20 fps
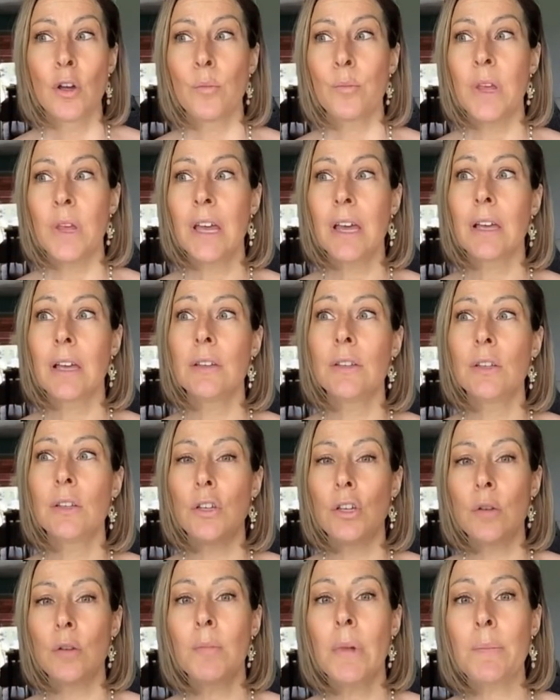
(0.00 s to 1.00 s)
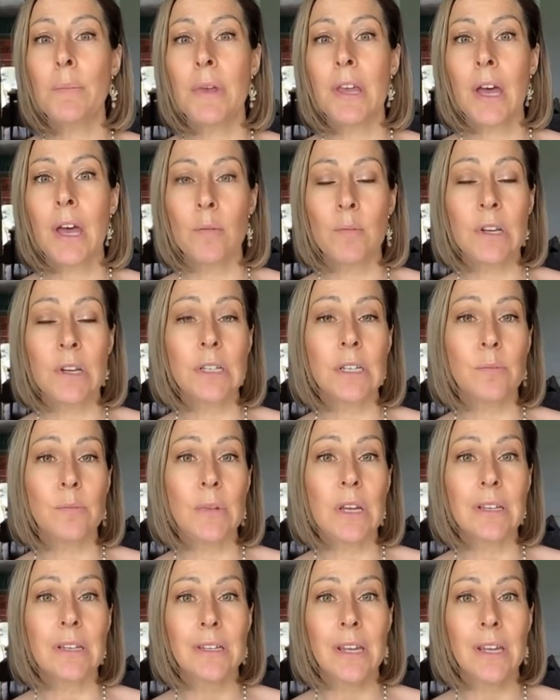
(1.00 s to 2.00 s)
because you might be coming to
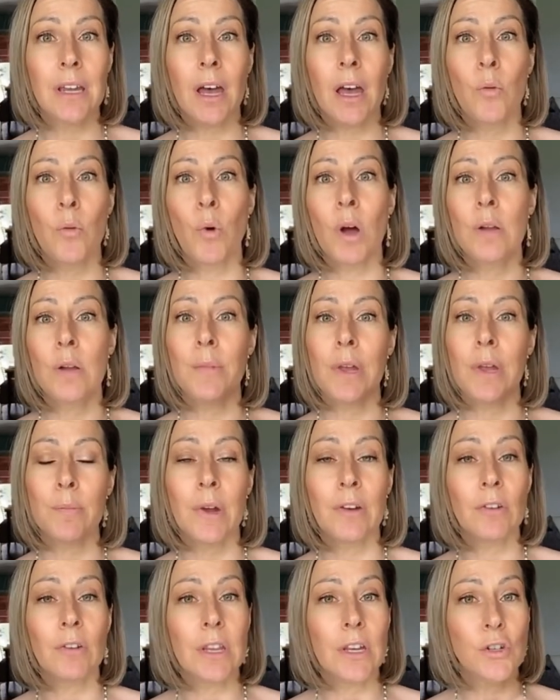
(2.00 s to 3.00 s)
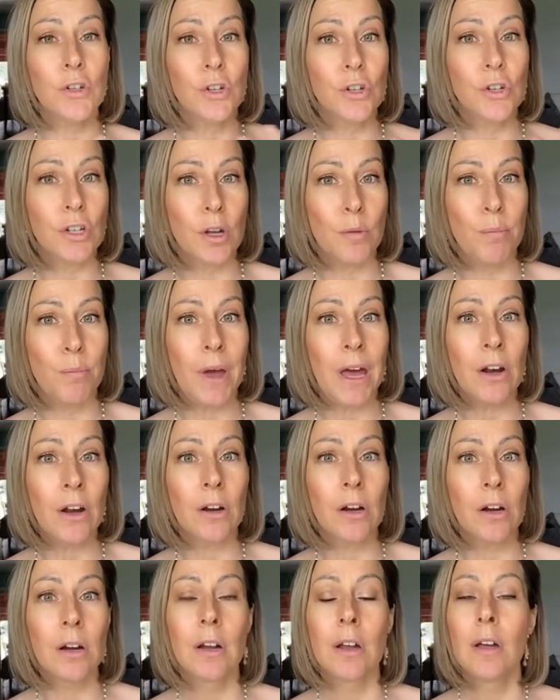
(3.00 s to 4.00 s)
me saying, I want to make my relationship
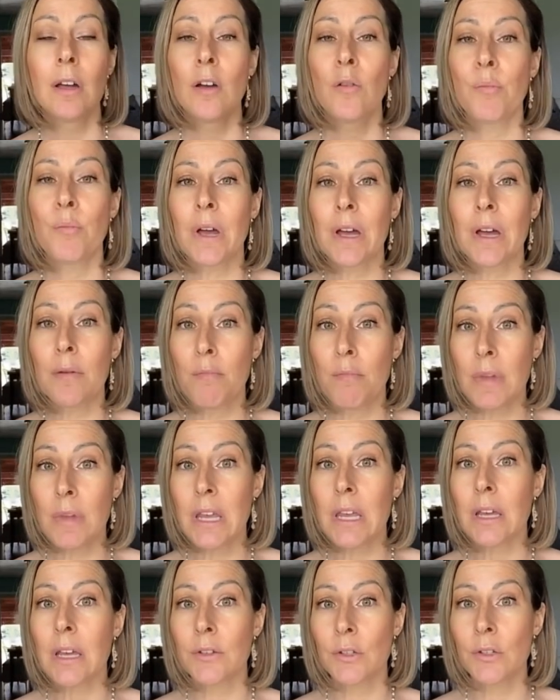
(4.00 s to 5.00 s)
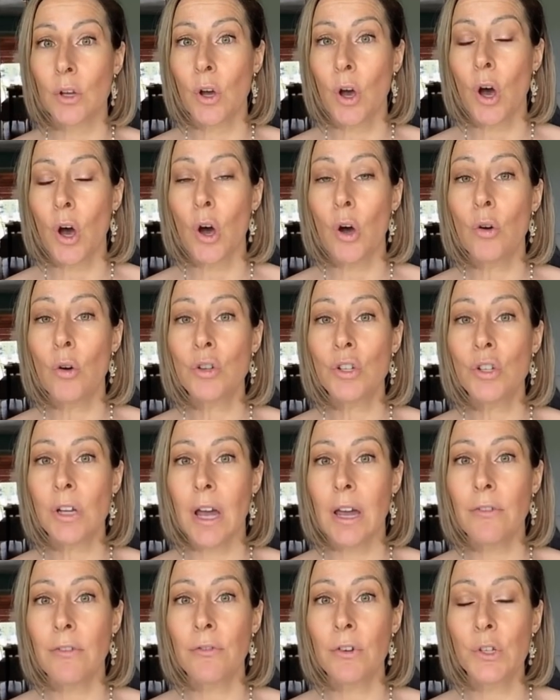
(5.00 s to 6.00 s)
better, but me wow. Ah. as a coach,
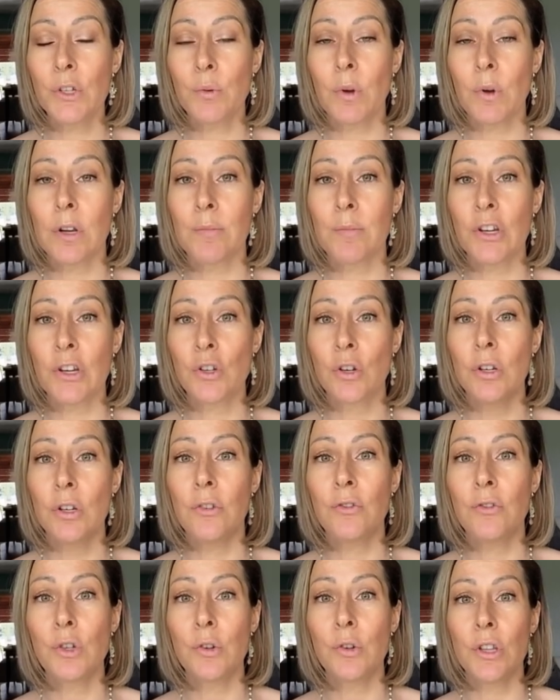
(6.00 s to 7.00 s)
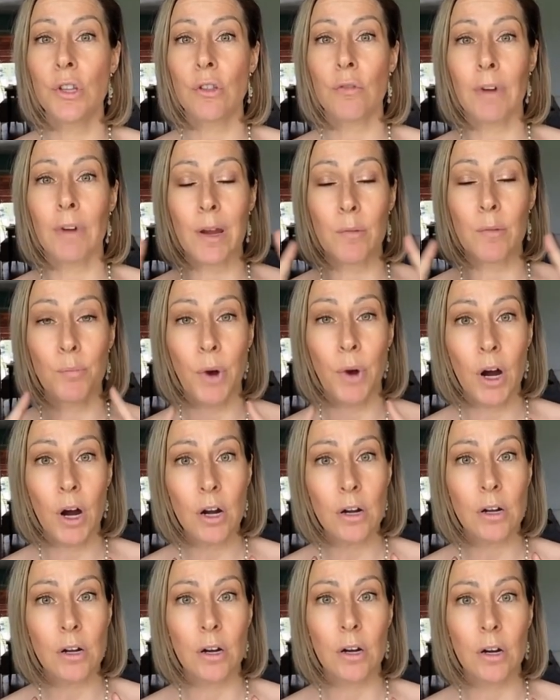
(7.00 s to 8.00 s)
I first want to make sure you've chosen the right
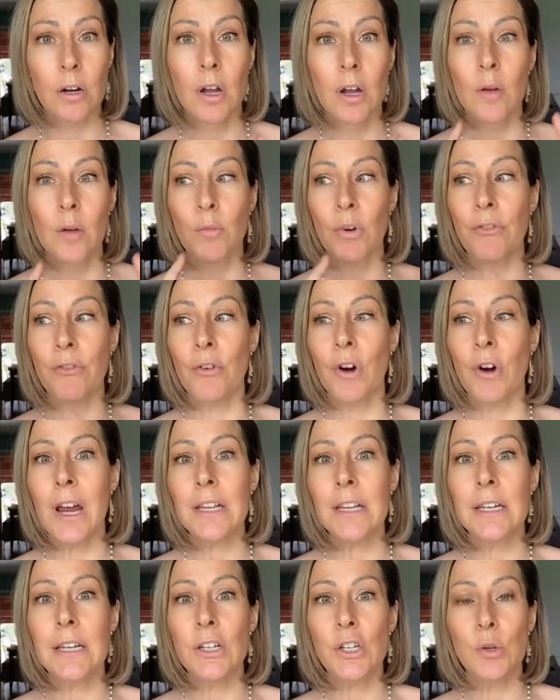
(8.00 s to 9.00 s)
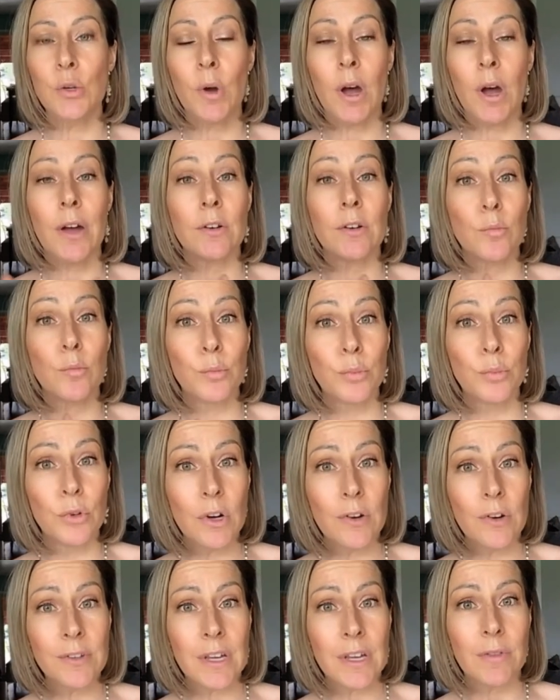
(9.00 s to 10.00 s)
partner. Before I teach you how to
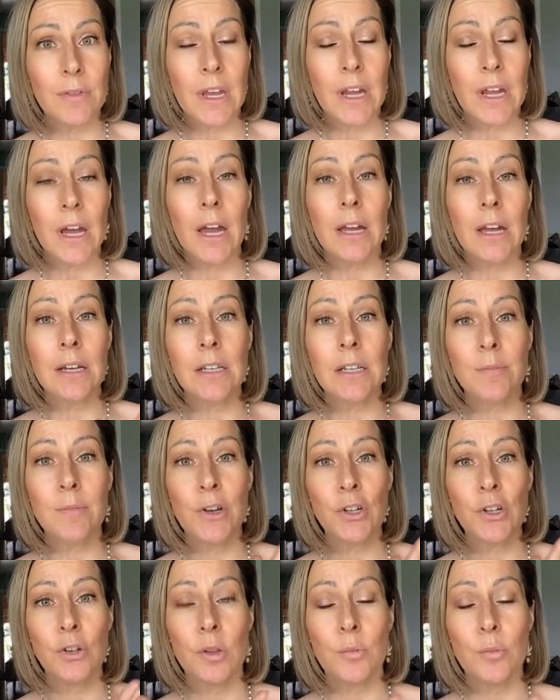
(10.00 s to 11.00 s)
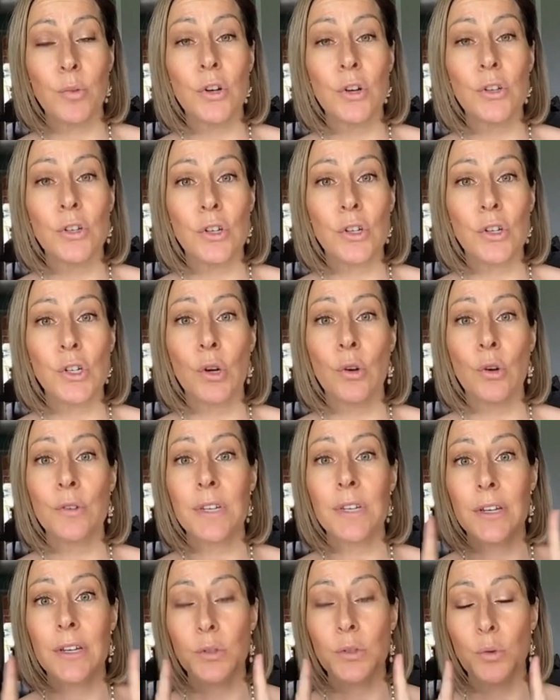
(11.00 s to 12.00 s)
improve something, I need to make sure the person you chose
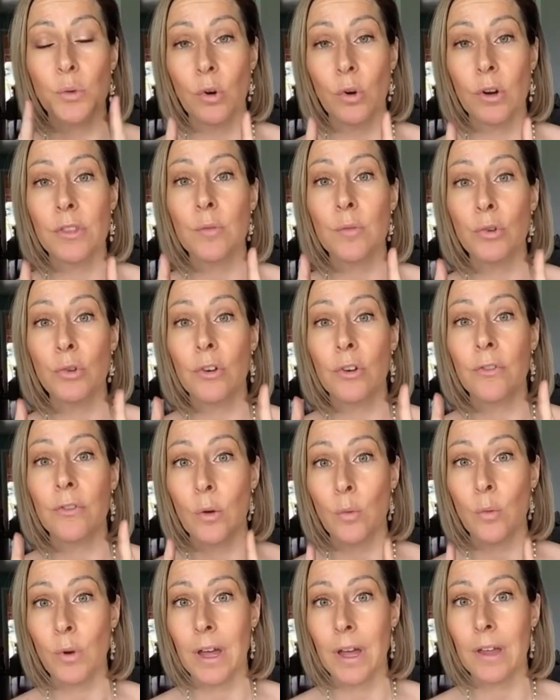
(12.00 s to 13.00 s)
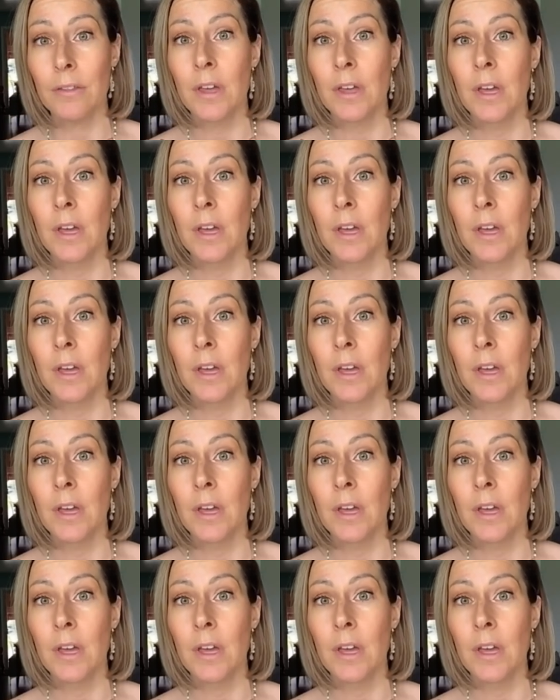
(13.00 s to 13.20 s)
is worth improving with.